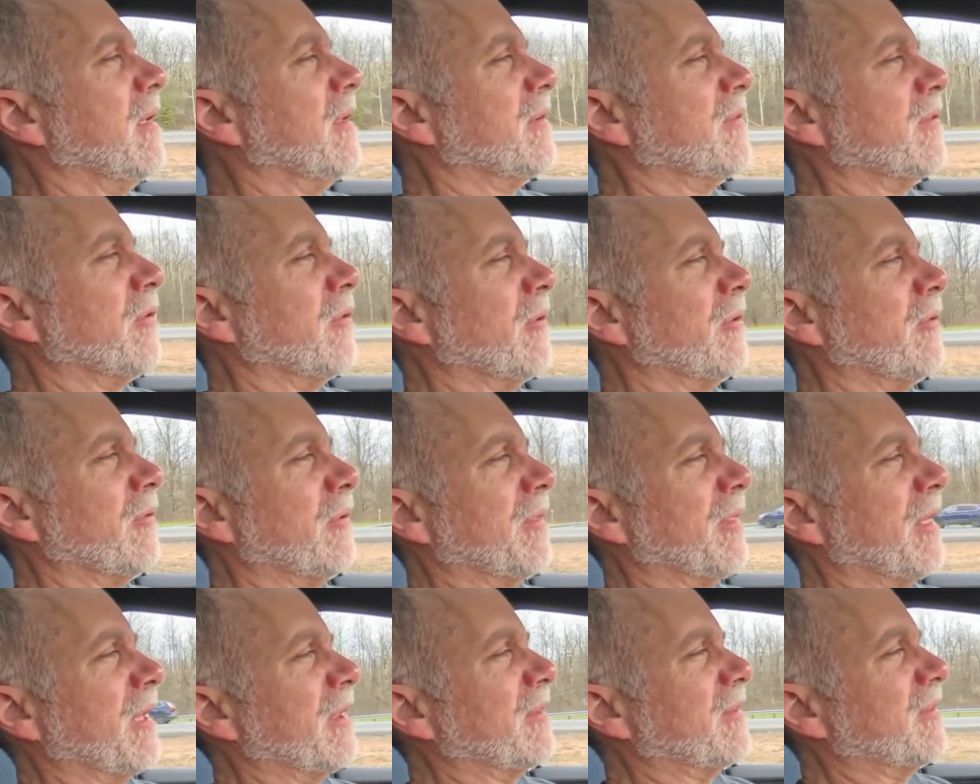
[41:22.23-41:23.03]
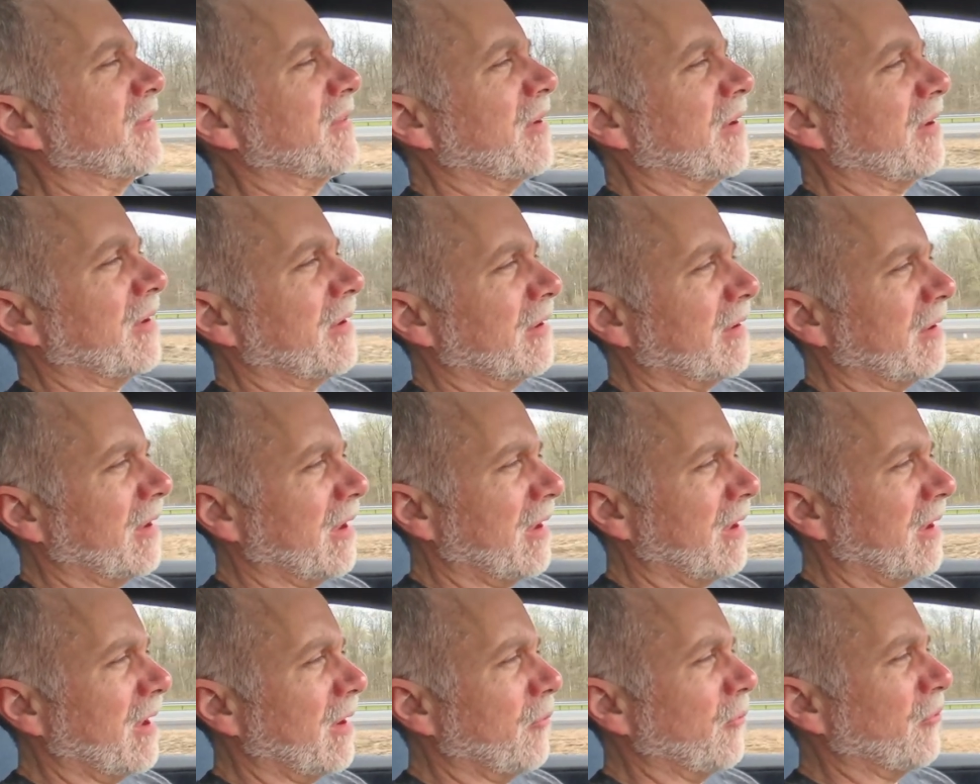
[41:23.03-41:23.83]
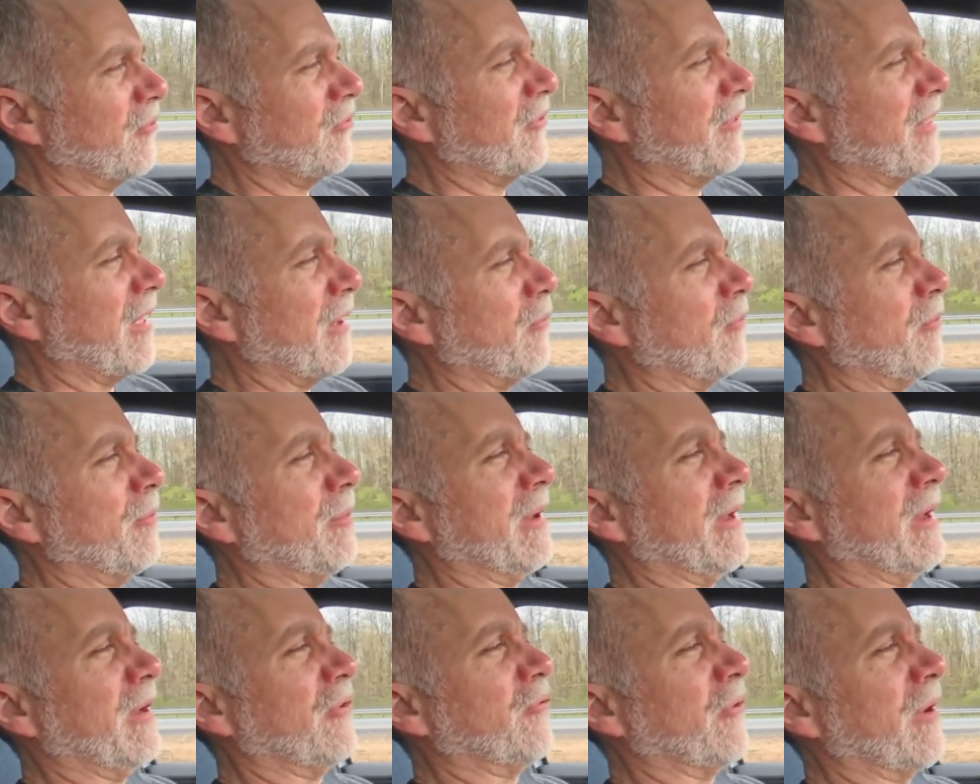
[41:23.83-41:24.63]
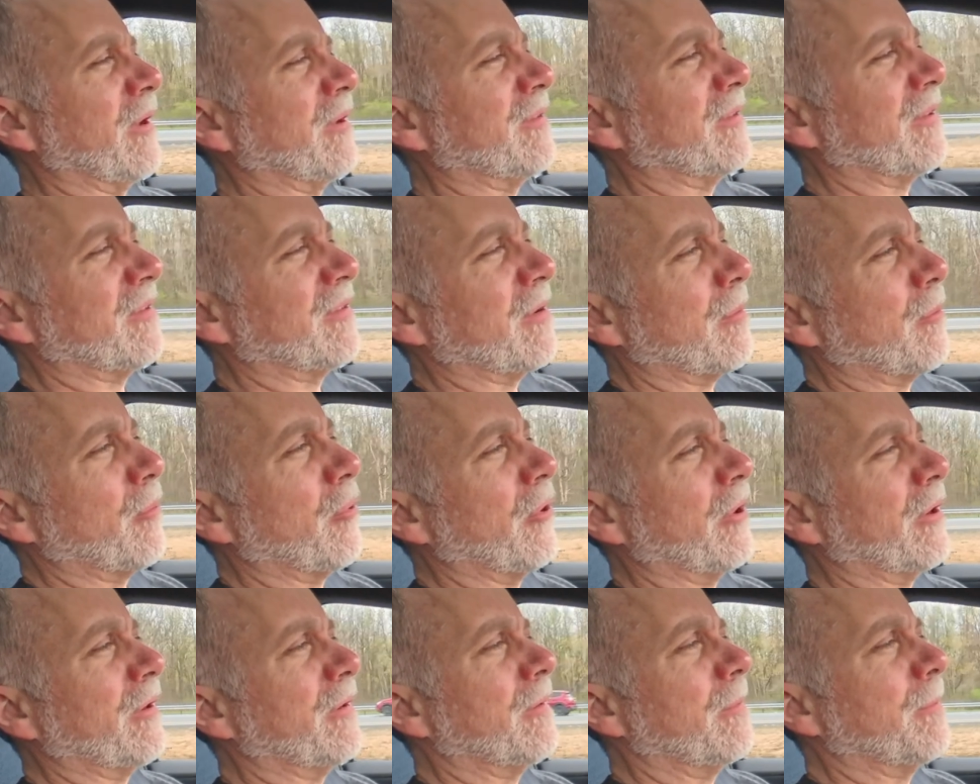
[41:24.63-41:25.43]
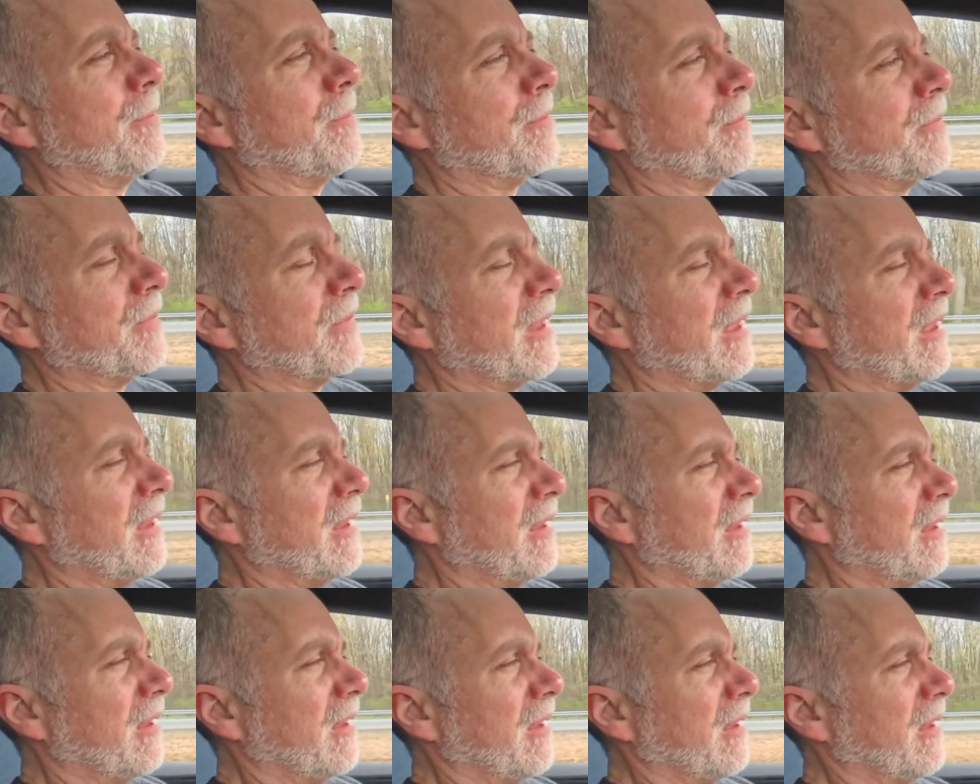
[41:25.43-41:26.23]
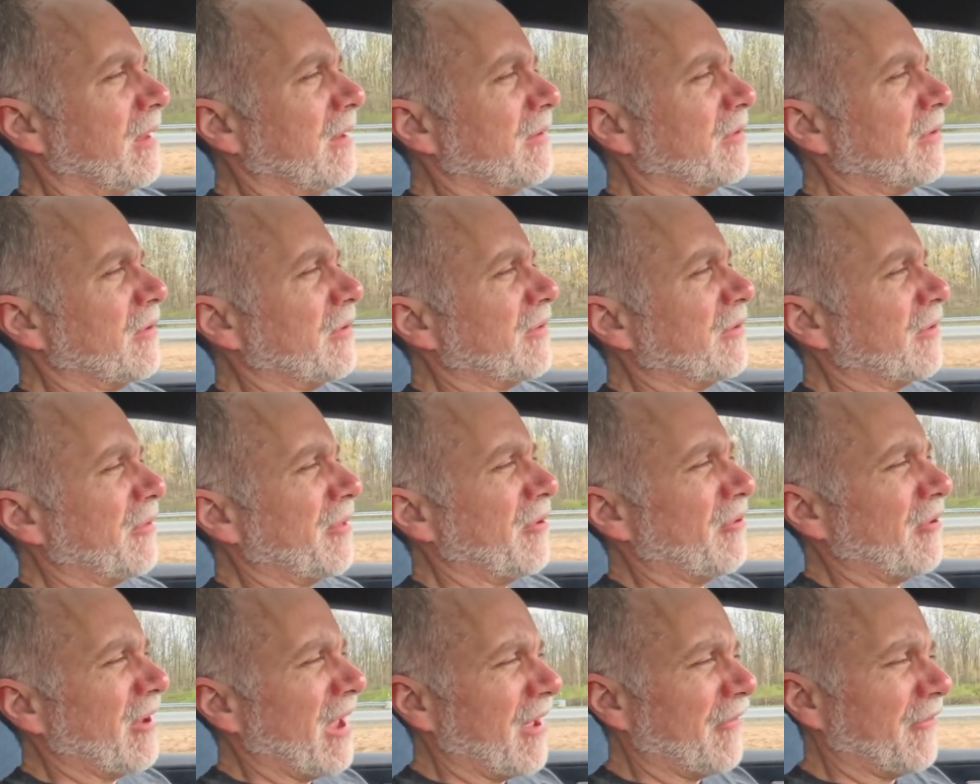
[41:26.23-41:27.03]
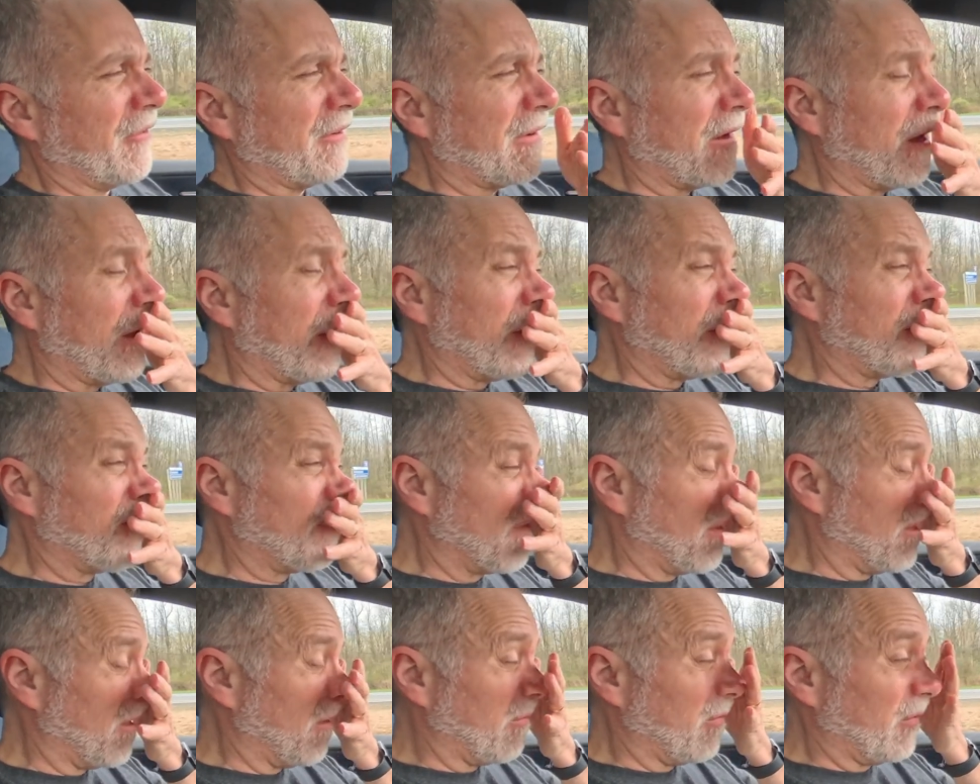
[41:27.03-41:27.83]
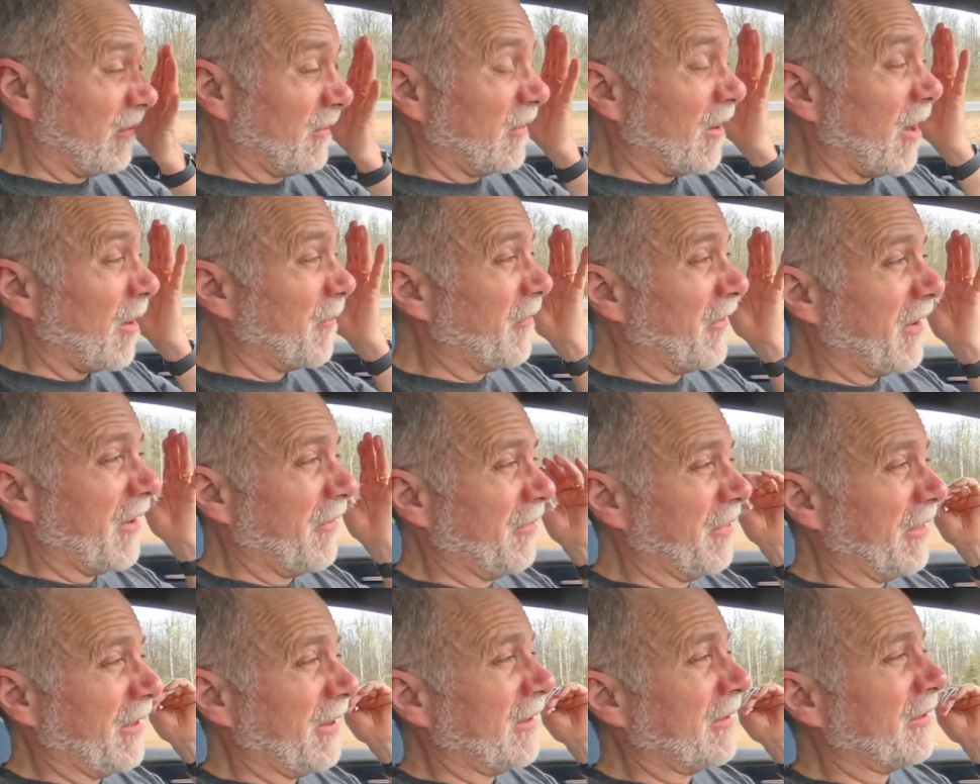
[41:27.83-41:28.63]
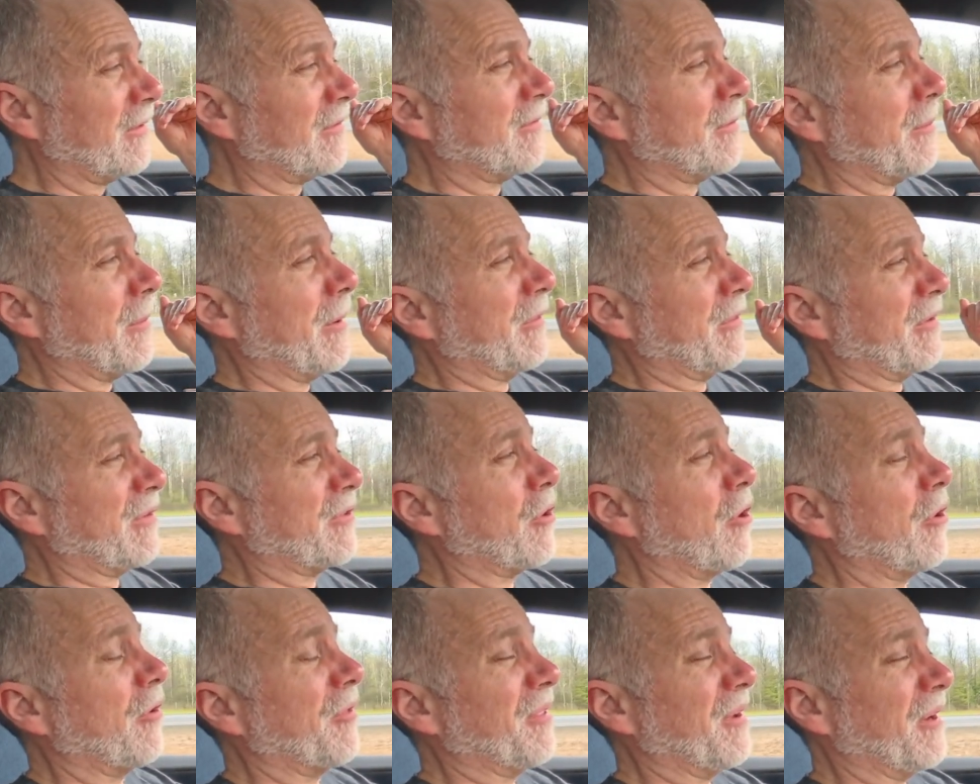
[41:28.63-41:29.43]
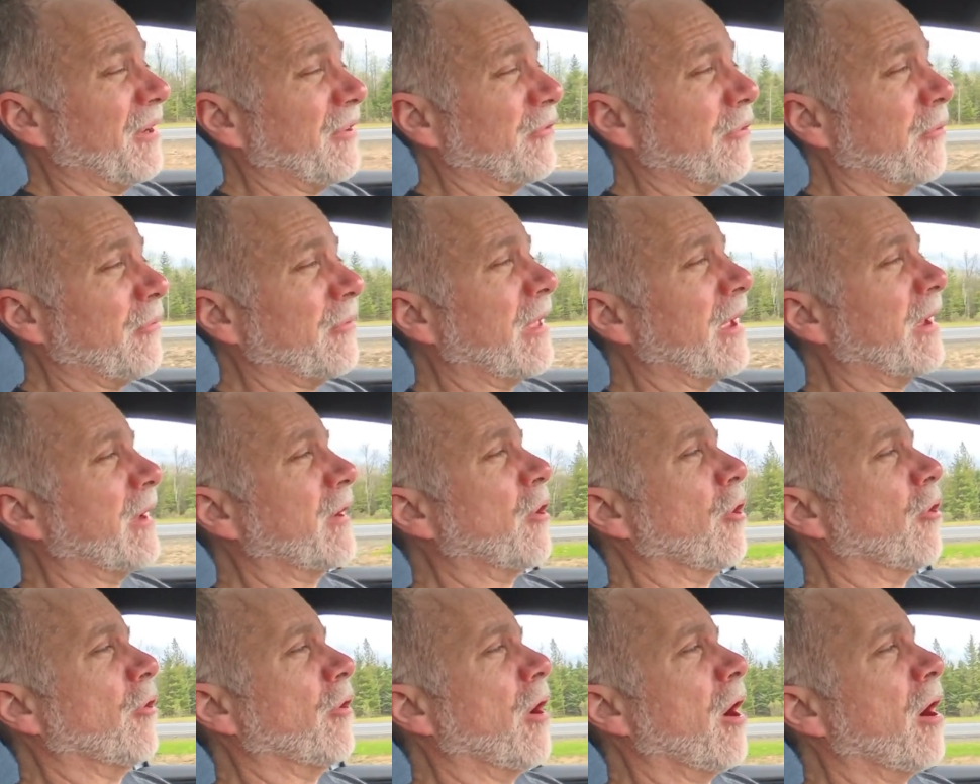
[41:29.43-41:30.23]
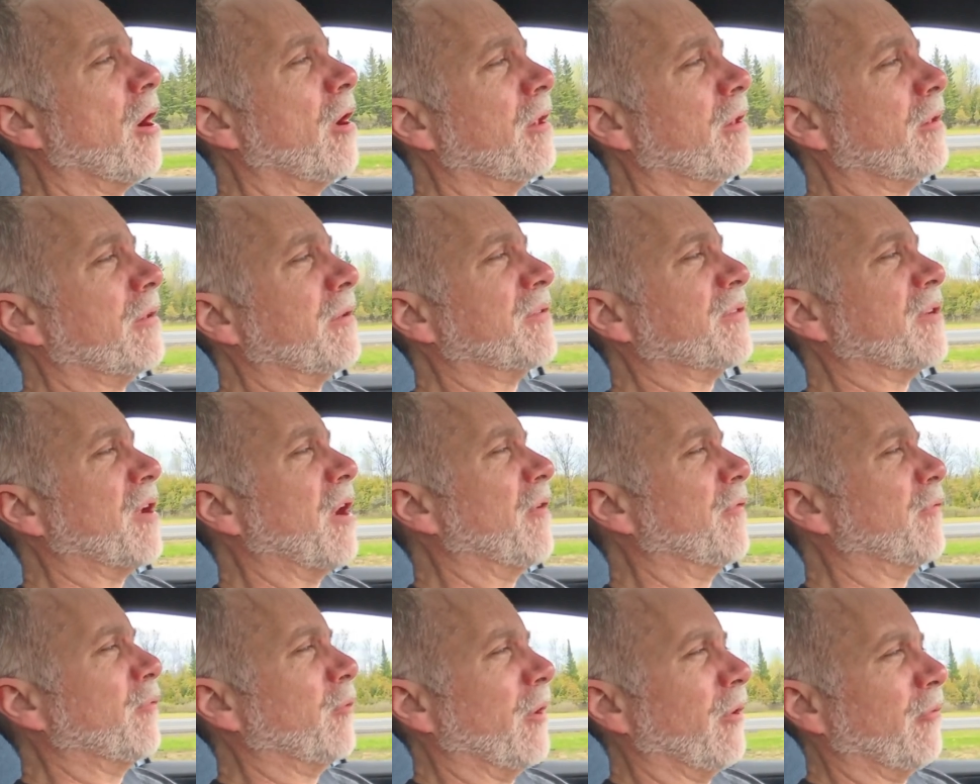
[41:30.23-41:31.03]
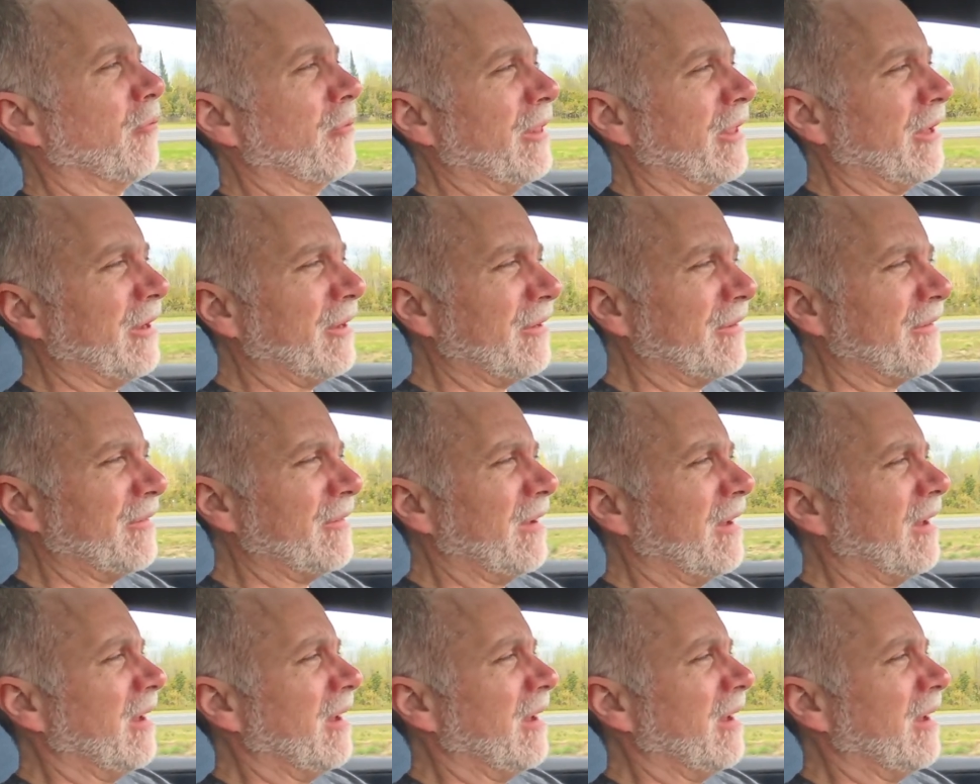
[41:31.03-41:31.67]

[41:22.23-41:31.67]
So anyway, that's I wish that would be addressed at some point. So there you have it. The top 5 things about this car that I don't like are all software related.